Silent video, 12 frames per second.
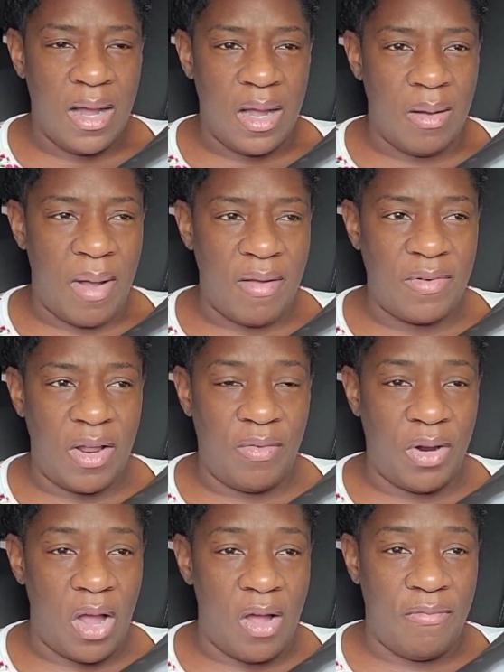I've
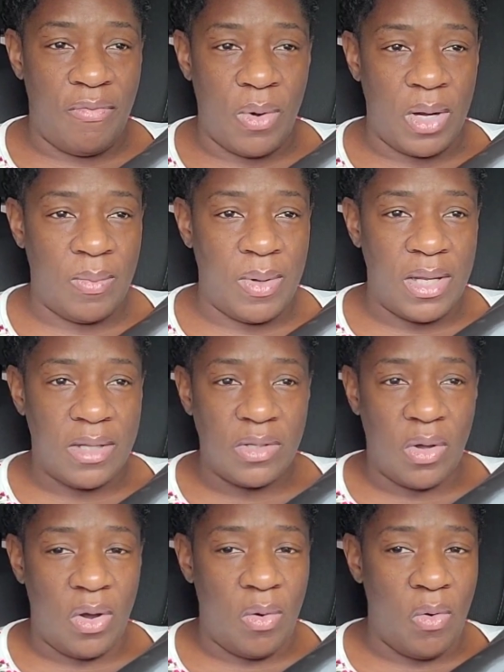never gone 40
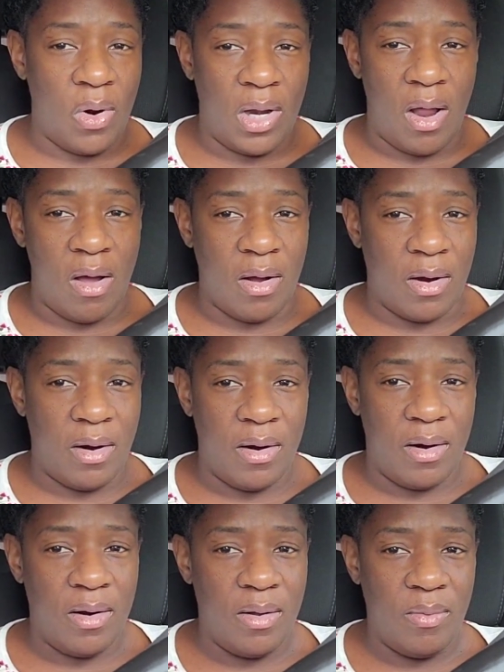weeks or longer
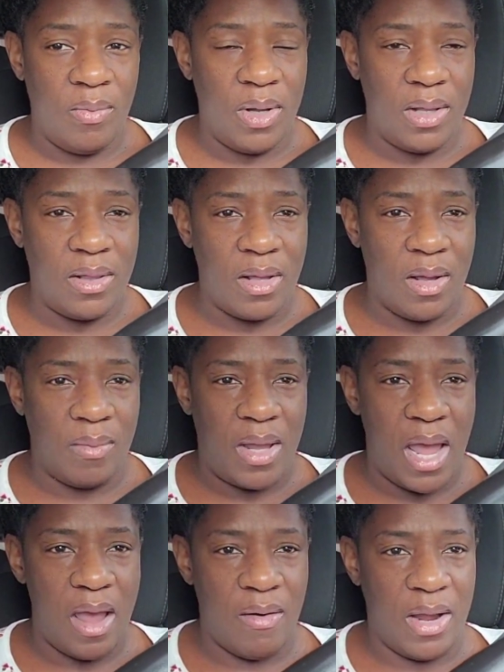with
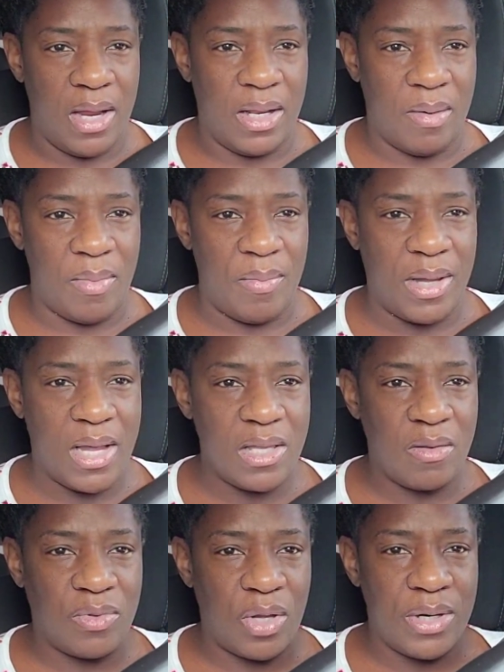carrying them.
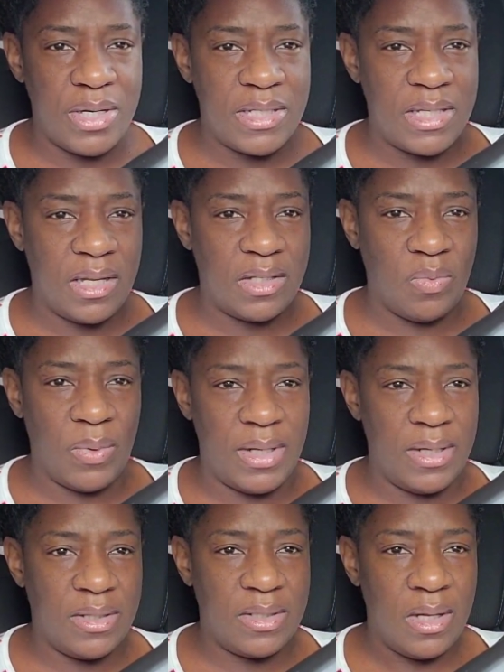Because I'm 36
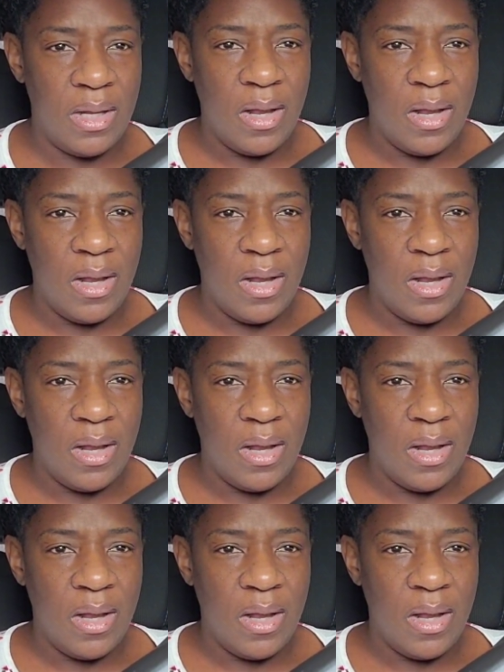weeks